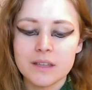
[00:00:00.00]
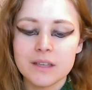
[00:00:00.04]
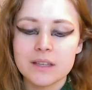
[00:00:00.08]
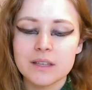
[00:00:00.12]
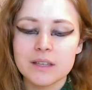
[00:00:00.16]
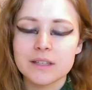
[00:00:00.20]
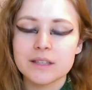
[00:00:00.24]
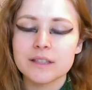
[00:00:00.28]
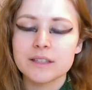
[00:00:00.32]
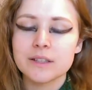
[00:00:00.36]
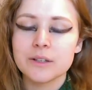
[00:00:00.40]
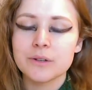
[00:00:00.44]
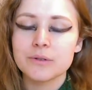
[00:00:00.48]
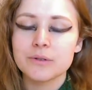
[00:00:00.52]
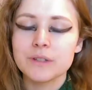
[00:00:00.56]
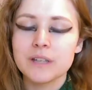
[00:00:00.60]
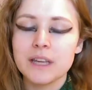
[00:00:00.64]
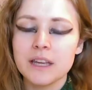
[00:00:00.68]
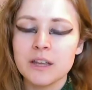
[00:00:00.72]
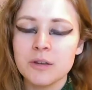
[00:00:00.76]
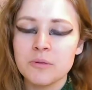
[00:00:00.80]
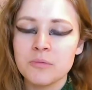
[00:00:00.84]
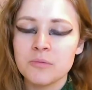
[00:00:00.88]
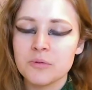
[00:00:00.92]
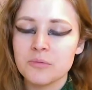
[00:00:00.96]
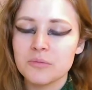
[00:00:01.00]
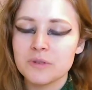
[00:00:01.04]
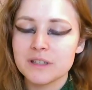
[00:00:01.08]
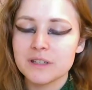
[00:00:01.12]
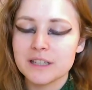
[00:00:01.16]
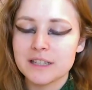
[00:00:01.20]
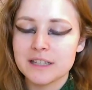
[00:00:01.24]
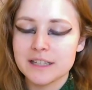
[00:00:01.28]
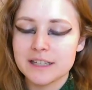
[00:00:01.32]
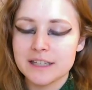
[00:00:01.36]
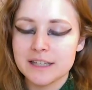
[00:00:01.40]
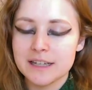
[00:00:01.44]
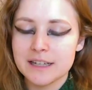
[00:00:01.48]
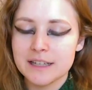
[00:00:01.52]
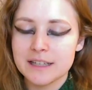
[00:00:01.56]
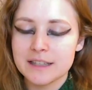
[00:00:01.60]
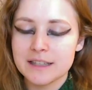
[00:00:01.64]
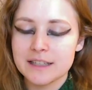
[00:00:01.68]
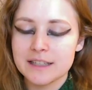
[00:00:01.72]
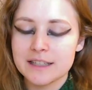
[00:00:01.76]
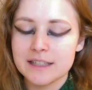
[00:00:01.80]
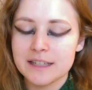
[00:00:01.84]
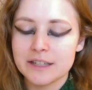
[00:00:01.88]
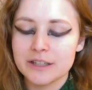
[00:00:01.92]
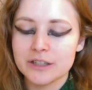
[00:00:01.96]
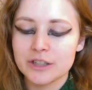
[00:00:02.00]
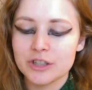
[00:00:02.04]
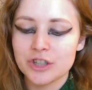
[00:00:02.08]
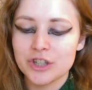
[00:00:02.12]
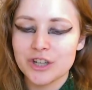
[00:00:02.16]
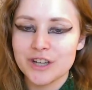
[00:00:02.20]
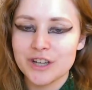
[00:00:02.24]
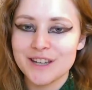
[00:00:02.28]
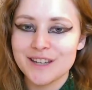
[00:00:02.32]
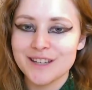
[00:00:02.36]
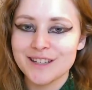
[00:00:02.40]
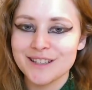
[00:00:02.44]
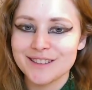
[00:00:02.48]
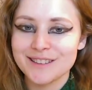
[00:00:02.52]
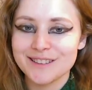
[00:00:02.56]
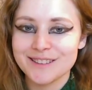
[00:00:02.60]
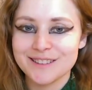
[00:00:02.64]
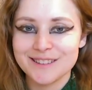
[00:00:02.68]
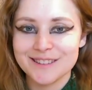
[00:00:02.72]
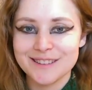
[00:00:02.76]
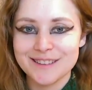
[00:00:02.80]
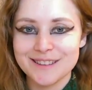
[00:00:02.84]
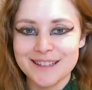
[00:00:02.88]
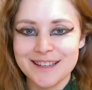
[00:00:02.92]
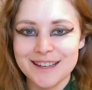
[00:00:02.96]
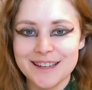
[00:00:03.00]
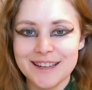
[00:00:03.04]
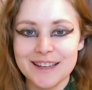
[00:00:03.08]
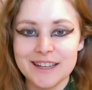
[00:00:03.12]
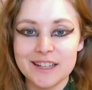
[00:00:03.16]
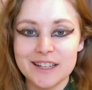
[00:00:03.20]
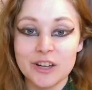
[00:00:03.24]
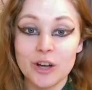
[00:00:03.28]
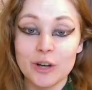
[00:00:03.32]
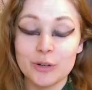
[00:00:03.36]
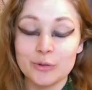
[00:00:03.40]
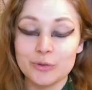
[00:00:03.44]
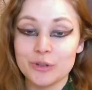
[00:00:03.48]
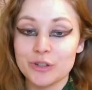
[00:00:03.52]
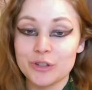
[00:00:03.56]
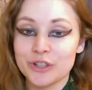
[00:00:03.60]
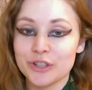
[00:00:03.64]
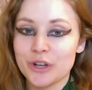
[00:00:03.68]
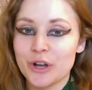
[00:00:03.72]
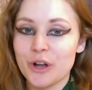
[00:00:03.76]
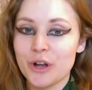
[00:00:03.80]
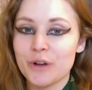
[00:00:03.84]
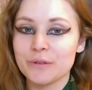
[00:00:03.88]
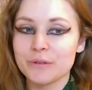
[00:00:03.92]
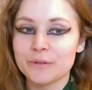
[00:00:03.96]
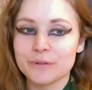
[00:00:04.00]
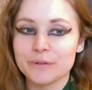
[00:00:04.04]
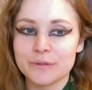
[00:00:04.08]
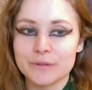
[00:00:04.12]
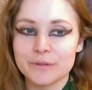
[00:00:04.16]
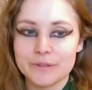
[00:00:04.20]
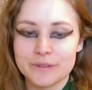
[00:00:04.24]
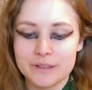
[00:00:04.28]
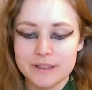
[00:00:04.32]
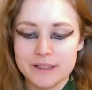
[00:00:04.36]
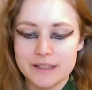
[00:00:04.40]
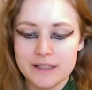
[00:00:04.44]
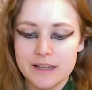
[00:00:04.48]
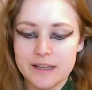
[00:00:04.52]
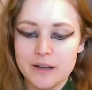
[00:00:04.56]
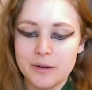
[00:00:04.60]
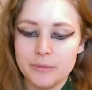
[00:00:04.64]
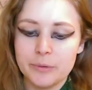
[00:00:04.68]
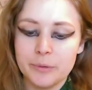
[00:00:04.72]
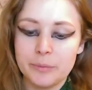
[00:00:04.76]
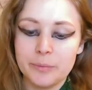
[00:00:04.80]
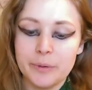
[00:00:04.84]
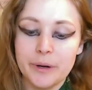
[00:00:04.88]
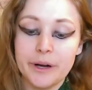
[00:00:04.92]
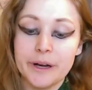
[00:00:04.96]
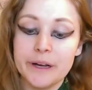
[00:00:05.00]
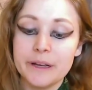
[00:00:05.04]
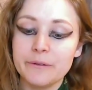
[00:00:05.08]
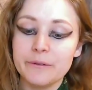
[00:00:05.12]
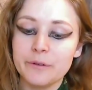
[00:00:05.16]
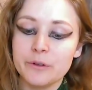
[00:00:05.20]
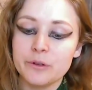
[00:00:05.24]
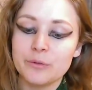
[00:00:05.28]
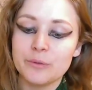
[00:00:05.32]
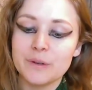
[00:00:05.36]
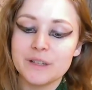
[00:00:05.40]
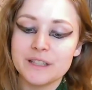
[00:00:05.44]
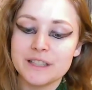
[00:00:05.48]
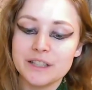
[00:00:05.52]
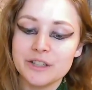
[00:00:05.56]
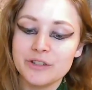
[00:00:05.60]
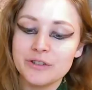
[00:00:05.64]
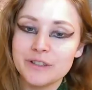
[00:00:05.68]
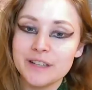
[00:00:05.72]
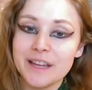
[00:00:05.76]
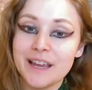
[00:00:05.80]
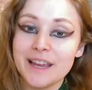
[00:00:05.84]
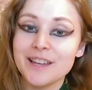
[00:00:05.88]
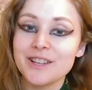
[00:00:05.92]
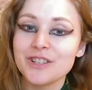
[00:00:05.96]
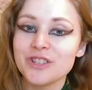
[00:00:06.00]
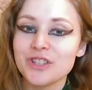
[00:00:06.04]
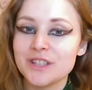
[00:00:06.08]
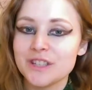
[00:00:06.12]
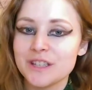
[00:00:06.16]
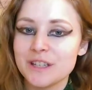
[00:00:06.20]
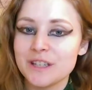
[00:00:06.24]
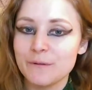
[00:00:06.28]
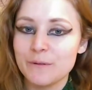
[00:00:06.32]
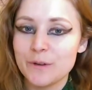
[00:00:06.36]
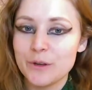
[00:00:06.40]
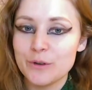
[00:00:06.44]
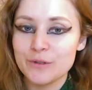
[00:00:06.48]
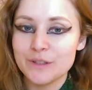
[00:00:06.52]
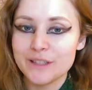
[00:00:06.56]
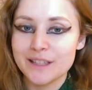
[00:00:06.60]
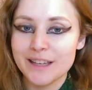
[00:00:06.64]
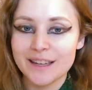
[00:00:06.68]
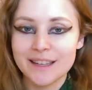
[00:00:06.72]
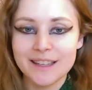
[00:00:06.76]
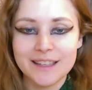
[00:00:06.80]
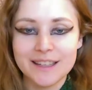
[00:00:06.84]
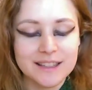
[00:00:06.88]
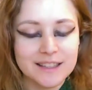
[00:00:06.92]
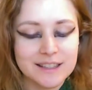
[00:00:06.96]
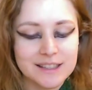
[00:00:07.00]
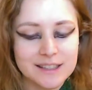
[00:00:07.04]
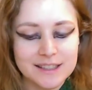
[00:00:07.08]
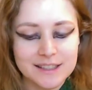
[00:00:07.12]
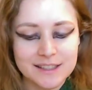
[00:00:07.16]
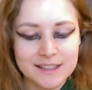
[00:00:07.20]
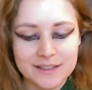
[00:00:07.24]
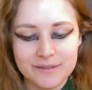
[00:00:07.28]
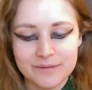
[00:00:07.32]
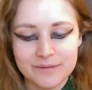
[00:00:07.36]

So take a moment to sit in this energy and not rush off preparing for the rest of your day, just a few seconds.